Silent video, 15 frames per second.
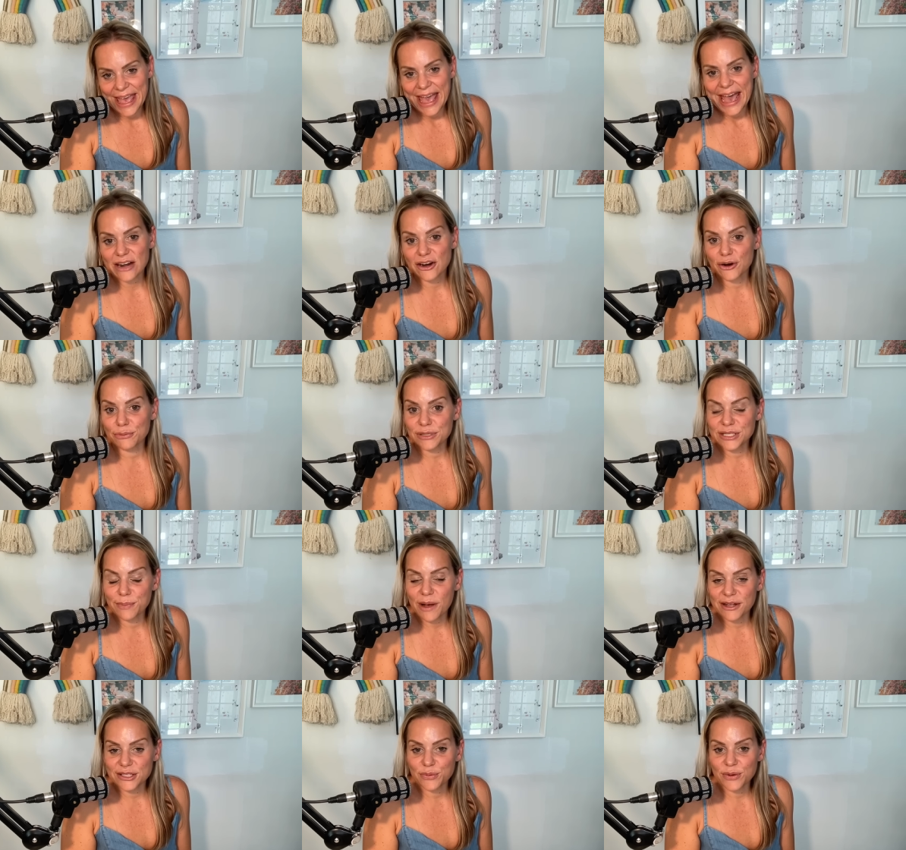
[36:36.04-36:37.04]
And her
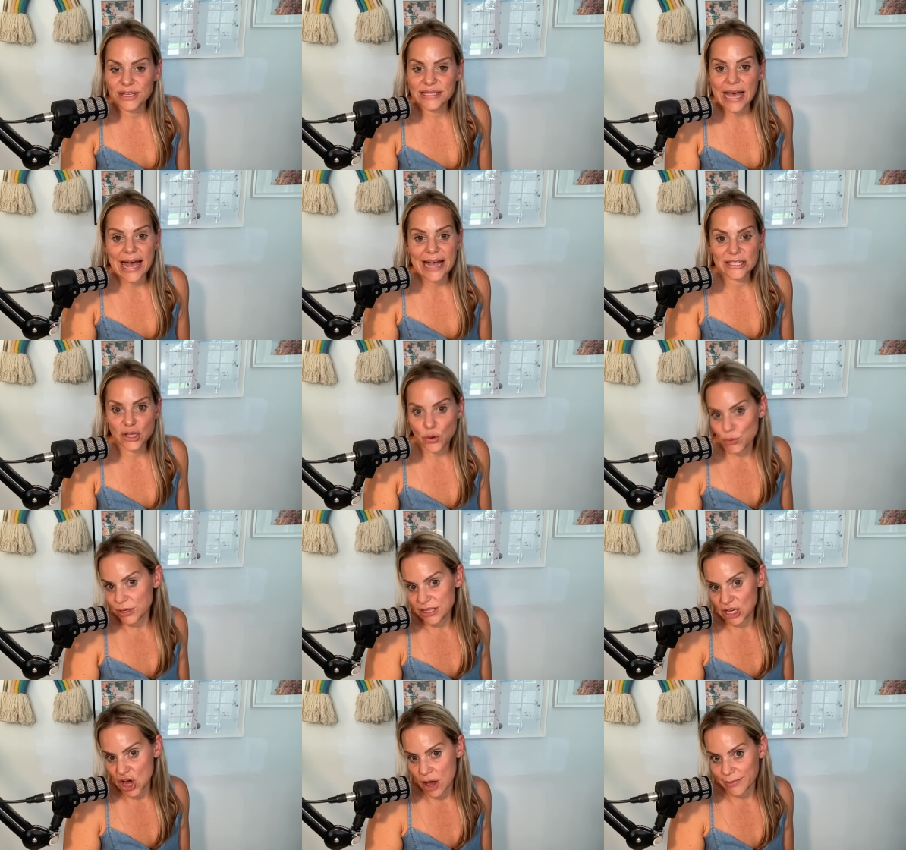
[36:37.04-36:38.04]
response was, I don't
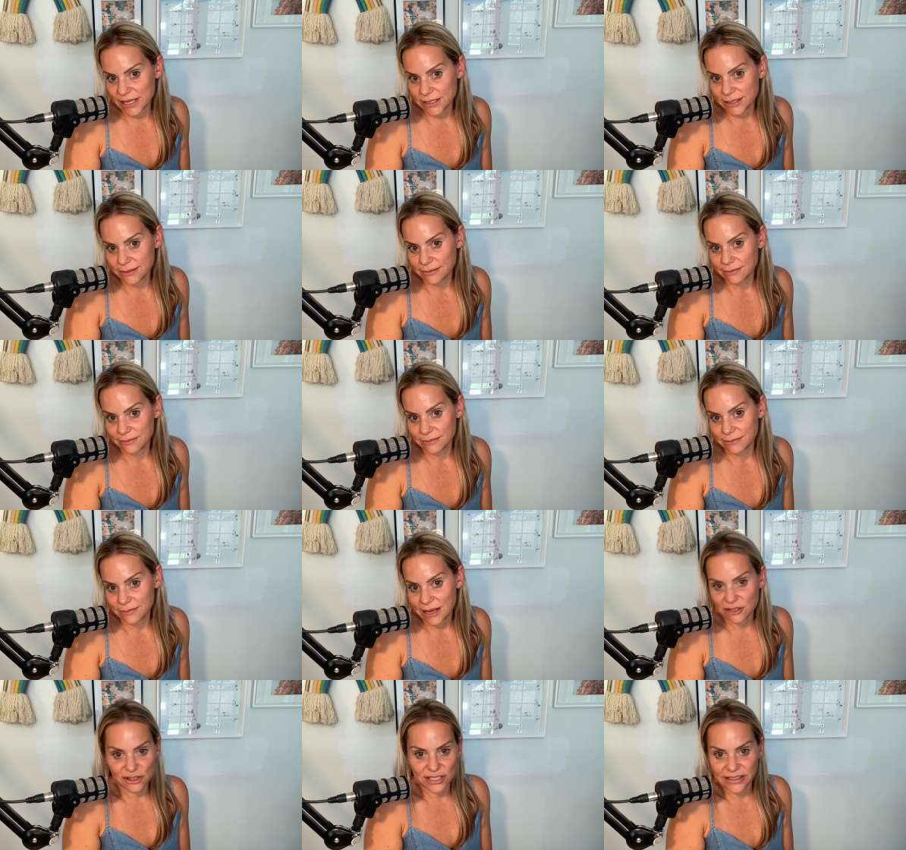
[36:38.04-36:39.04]
read the comments.
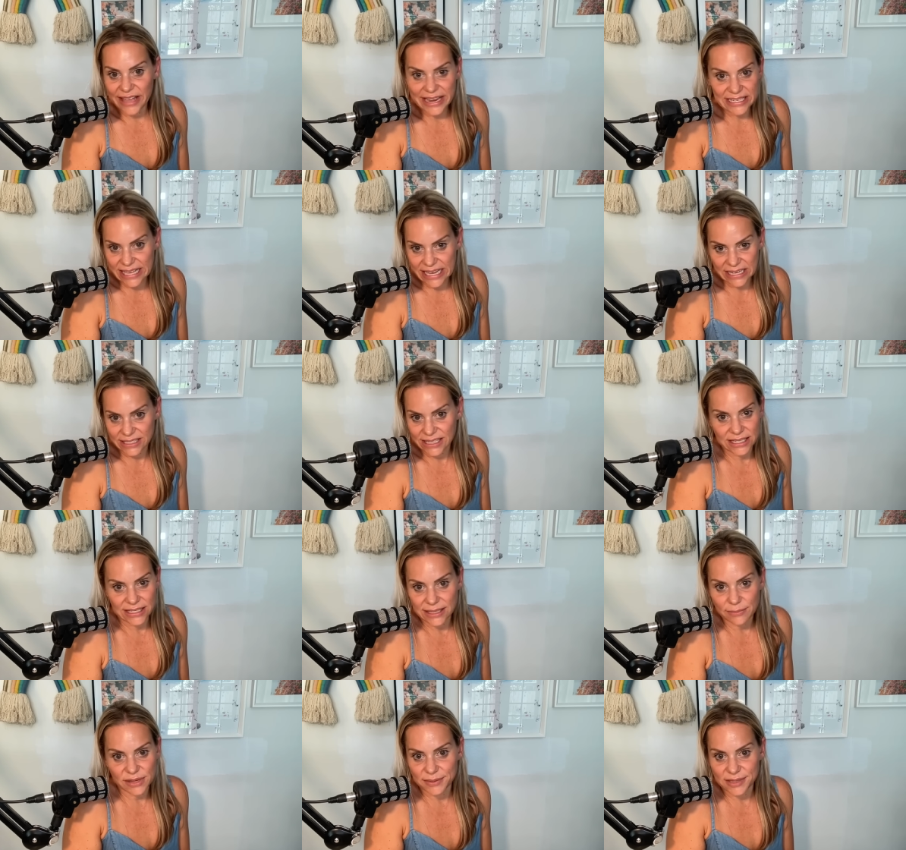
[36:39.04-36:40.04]
I just like things.
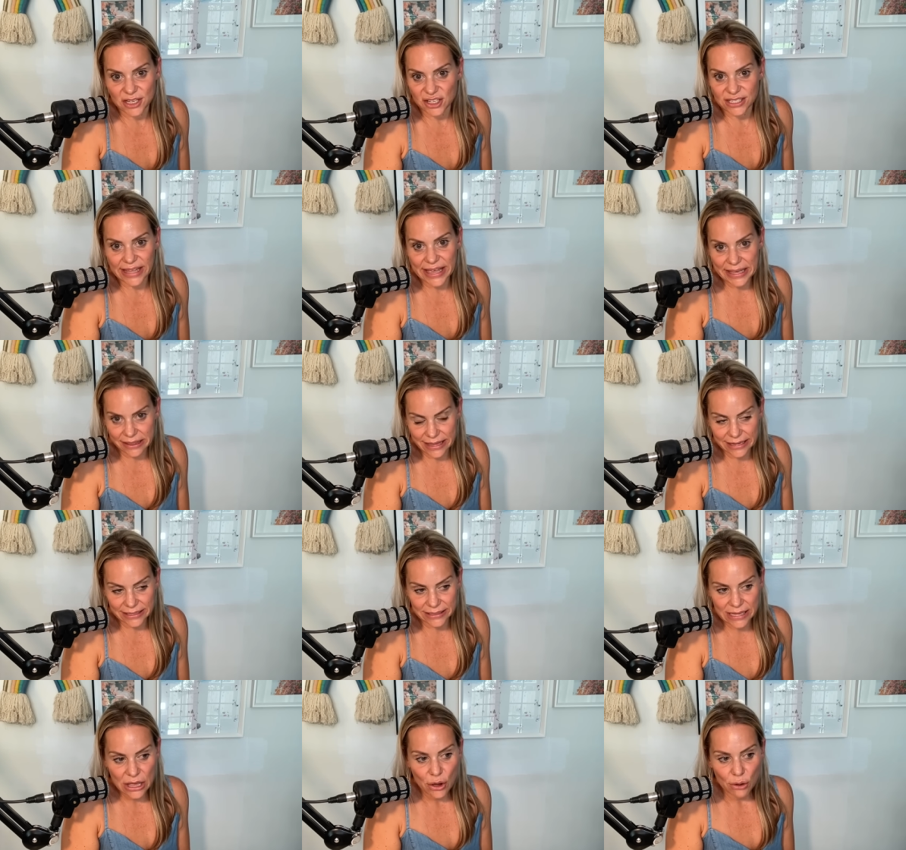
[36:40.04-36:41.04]
Sometimes I just like
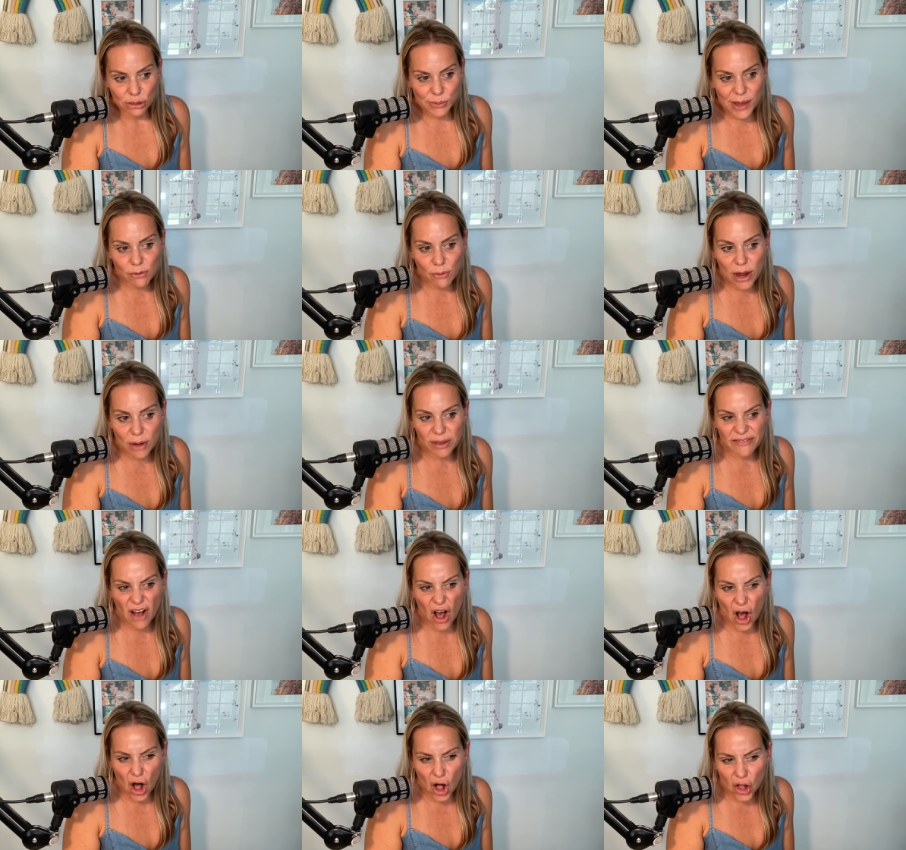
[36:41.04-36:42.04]
things. Which, by the way, we've
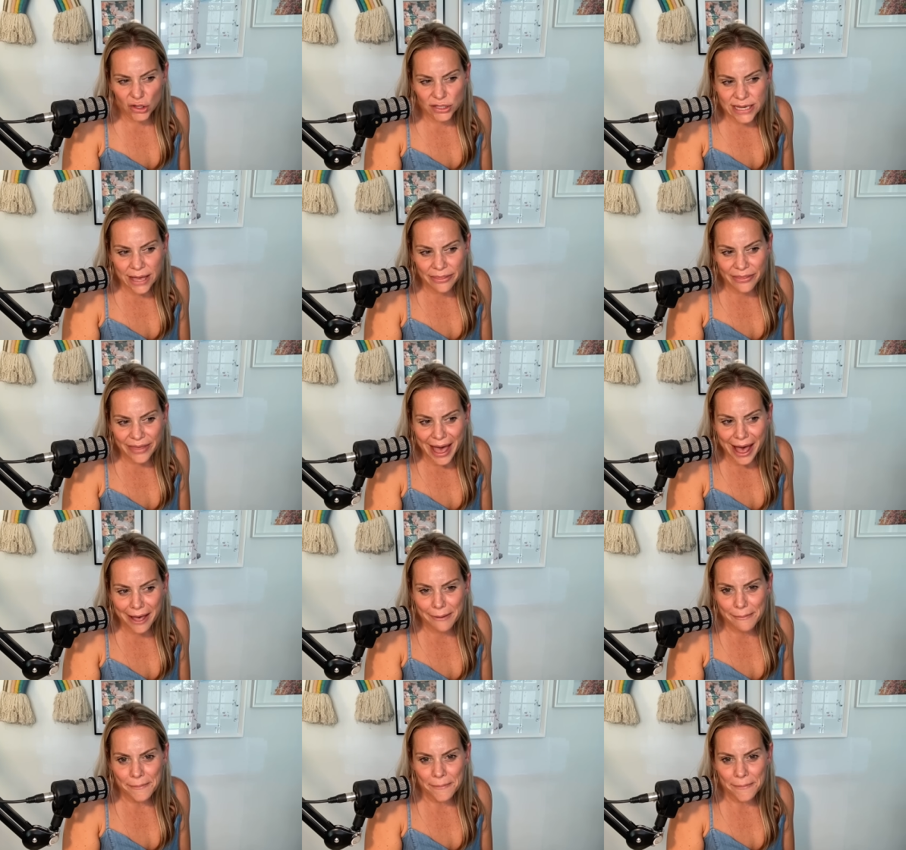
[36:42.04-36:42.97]
all done that.